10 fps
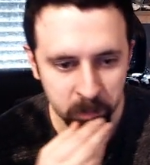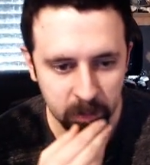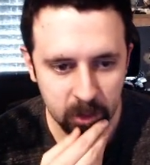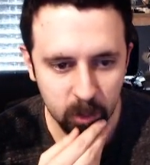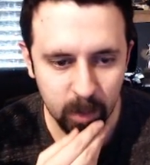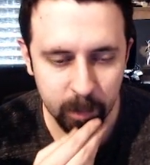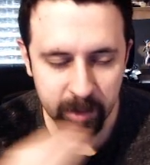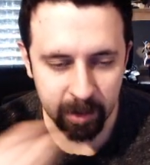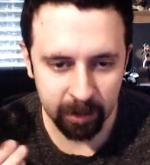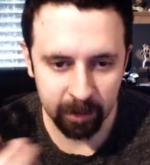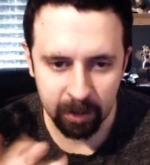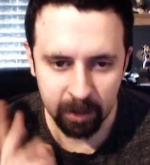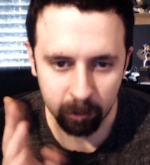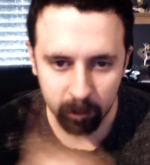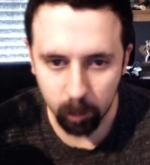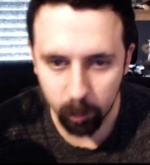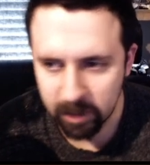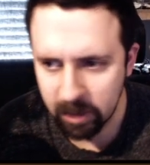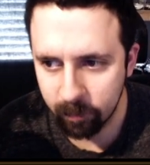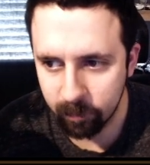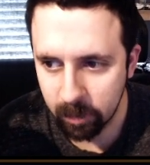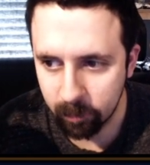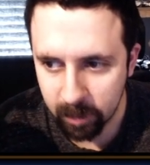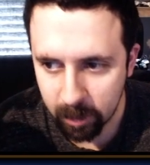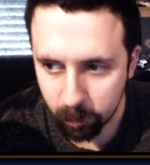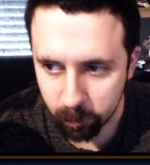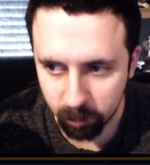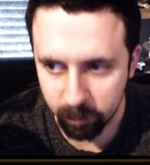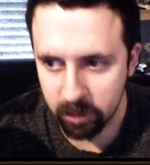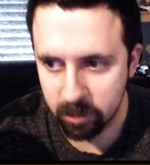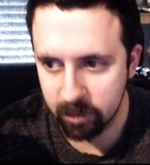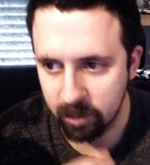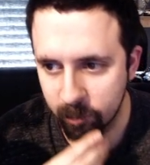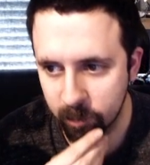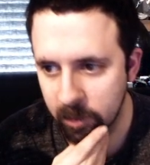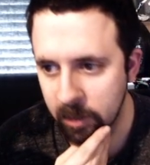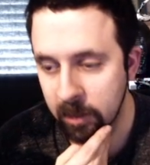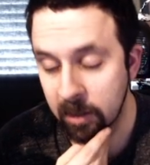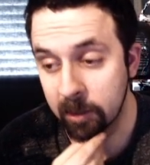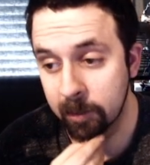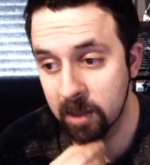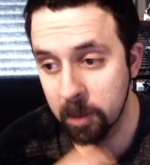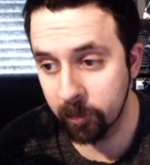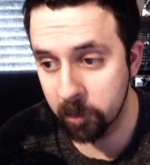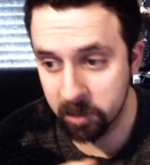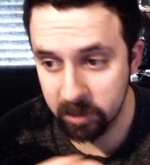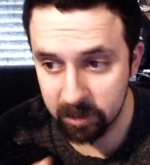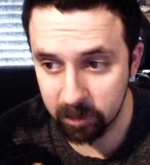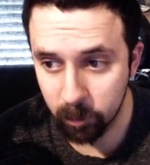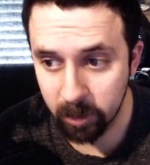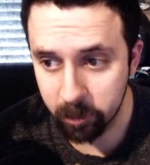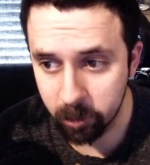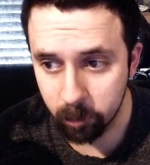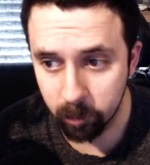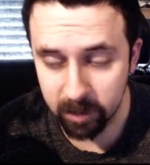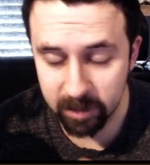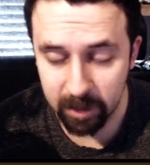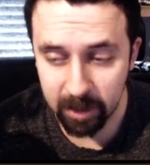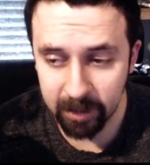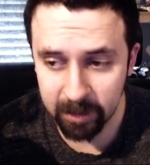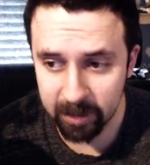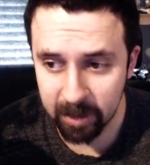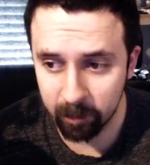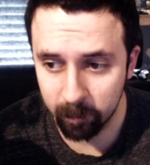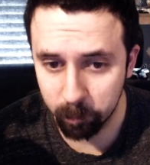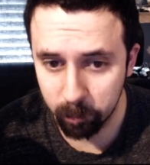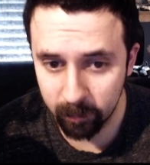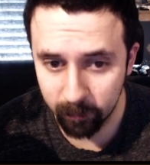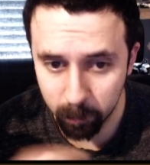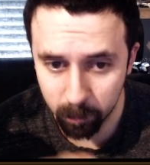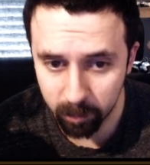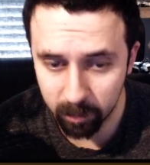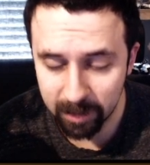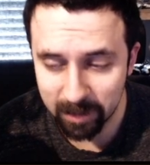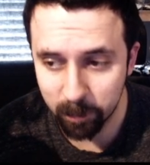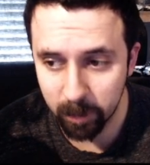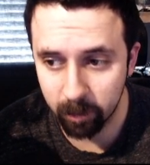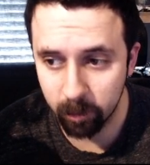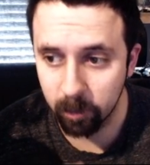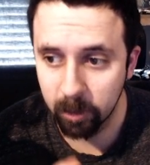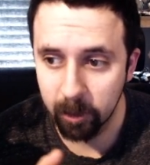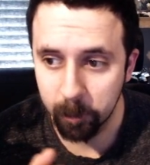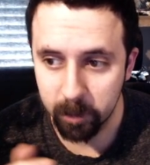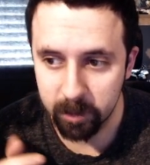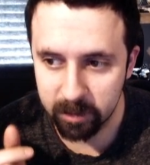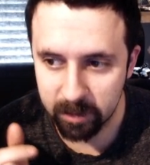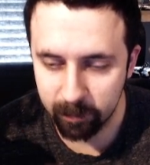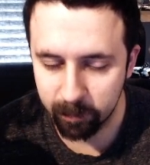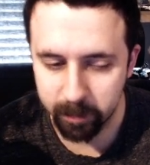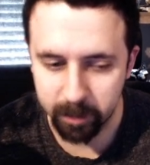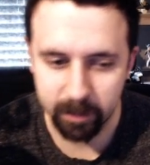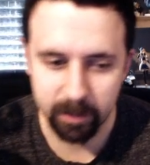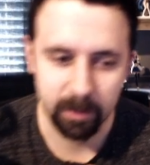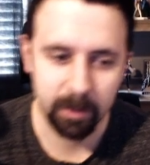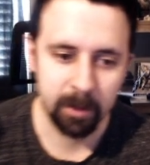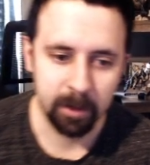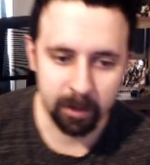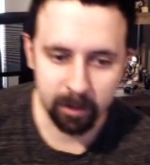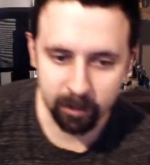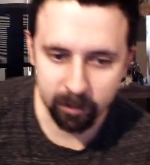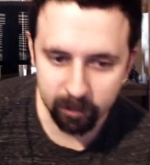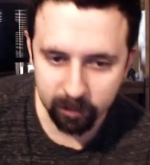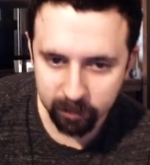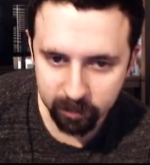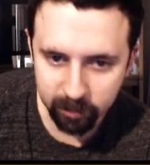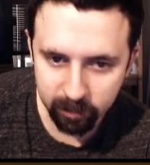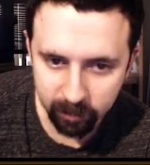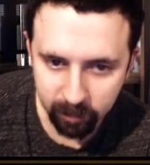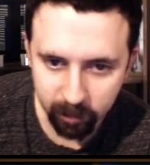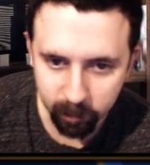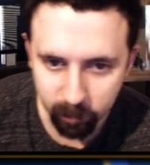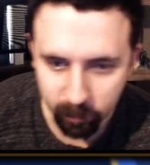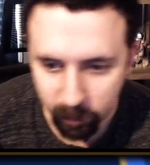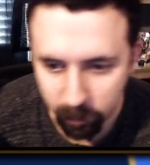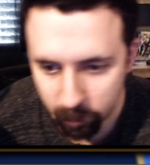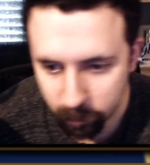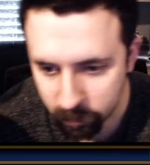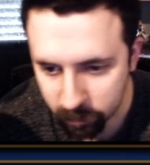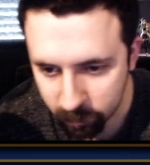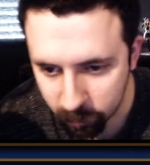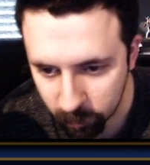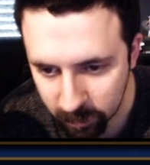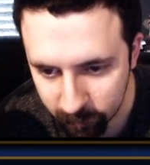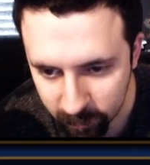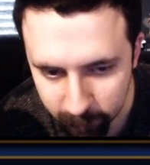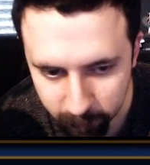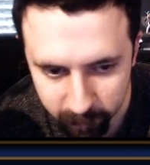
And you might be thinking, hey, on gold we have we have cow equipment and stuff, but on the JP version this is quite new because the highest attack before the last banner was Sephiroth's uh, um, clothes or whatever they were.